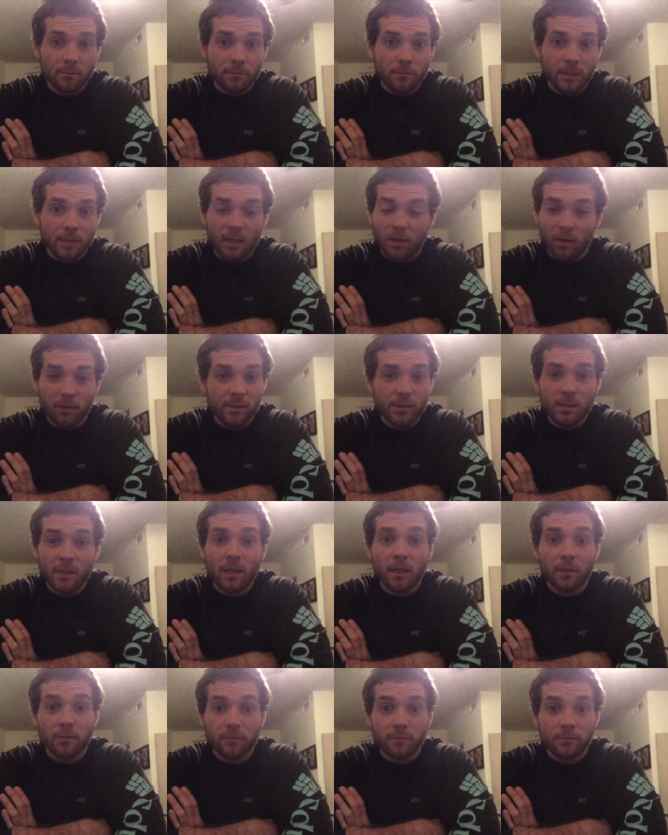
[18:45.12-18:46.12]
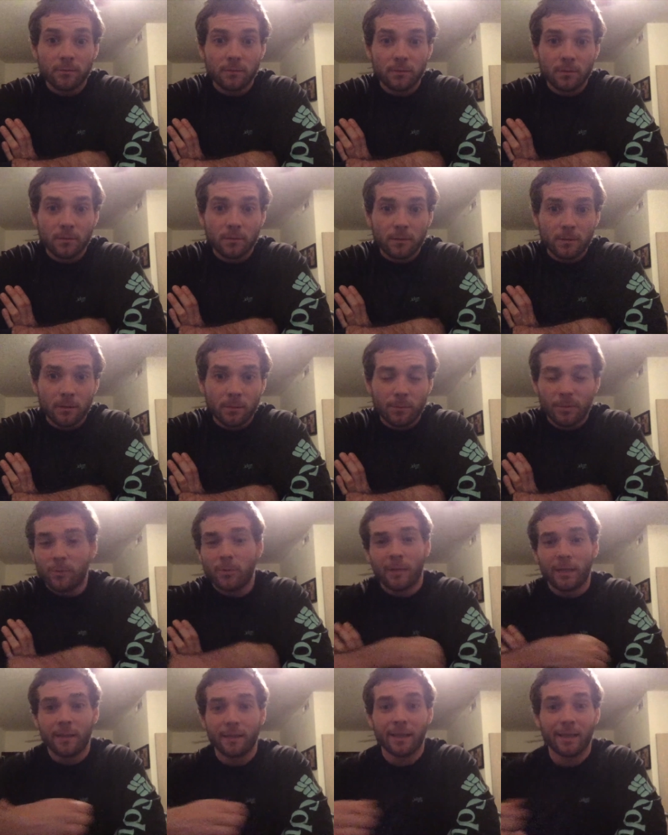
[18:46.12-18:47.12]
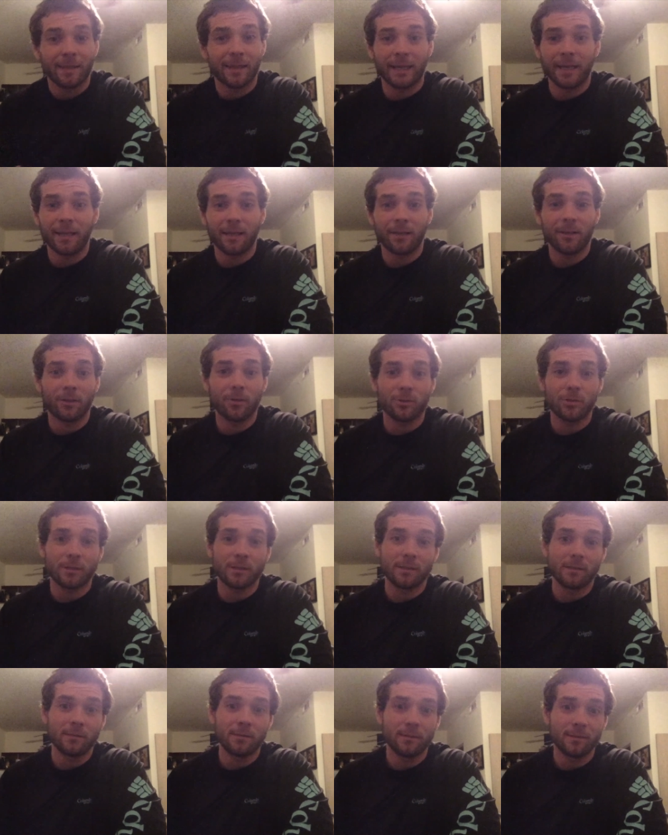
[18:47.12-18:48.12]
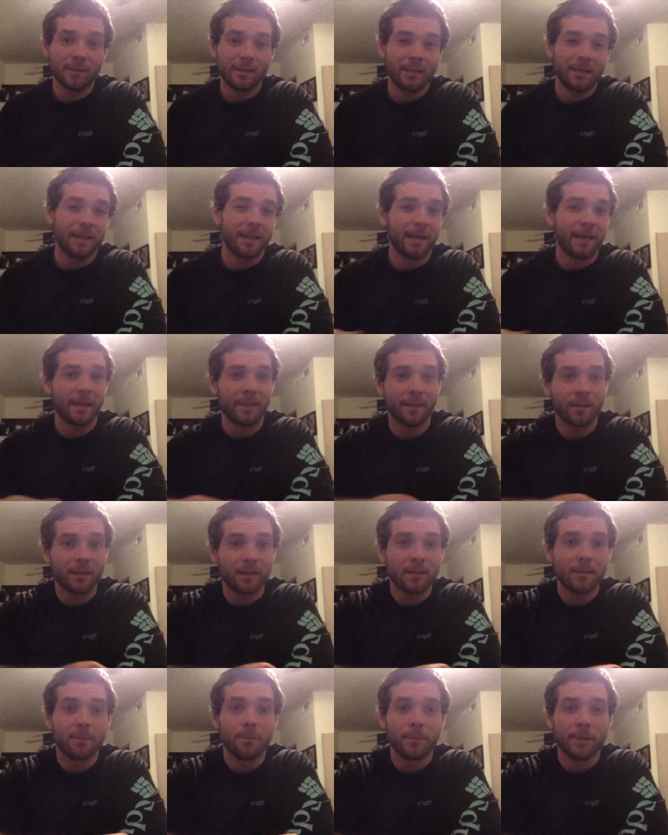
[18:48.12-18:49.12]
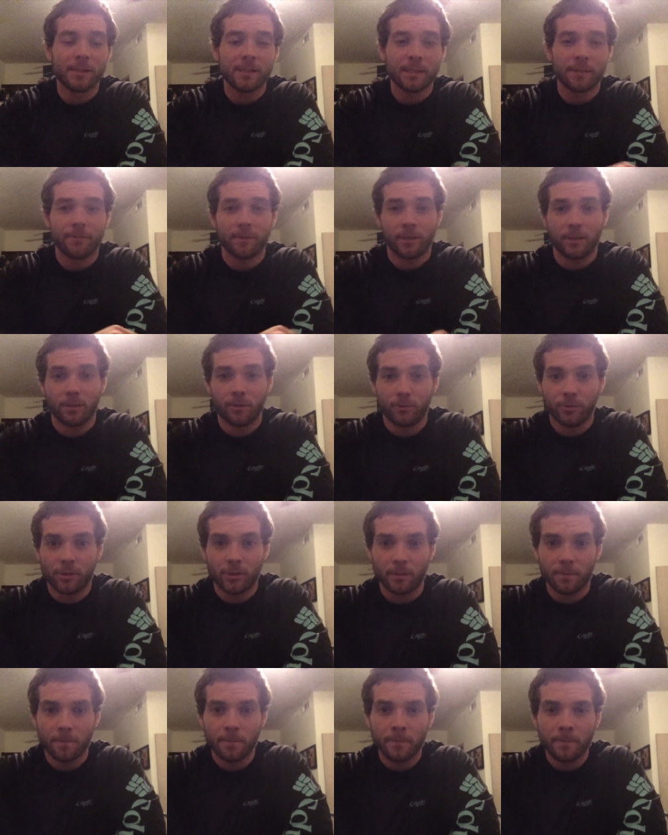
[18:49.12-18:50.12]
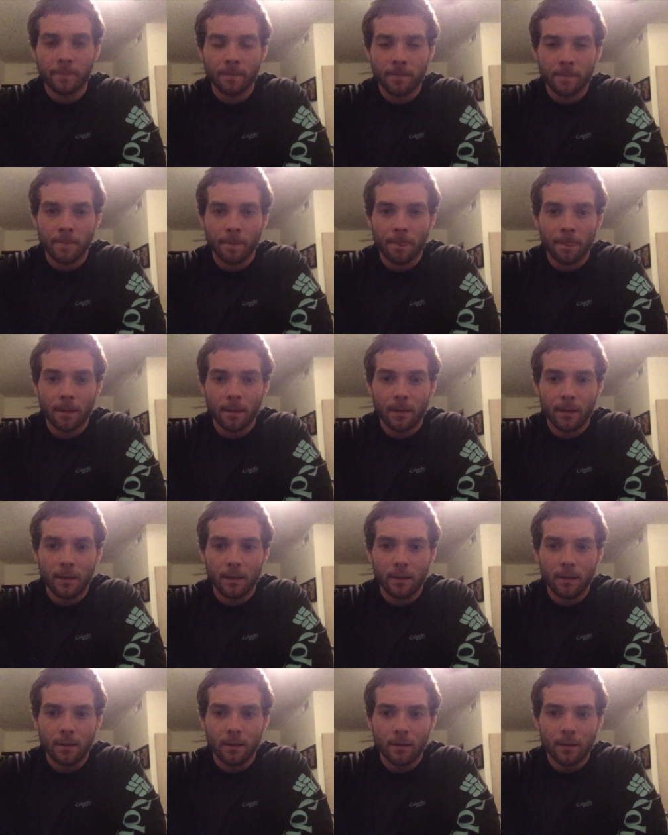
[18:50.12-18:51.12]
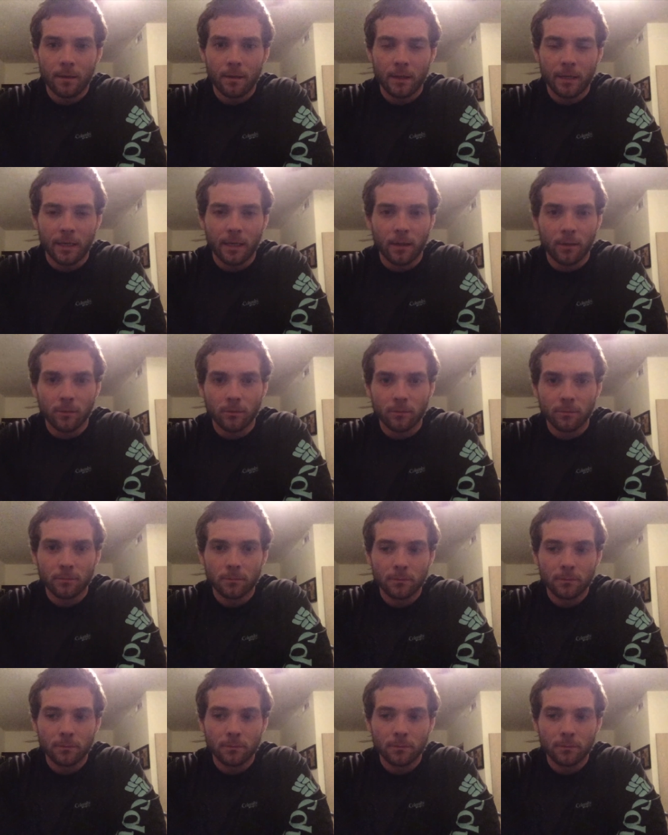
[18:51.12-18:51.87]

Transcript: and all the stuff between the Atlantic Ocean and the Pacific Ocean. Now,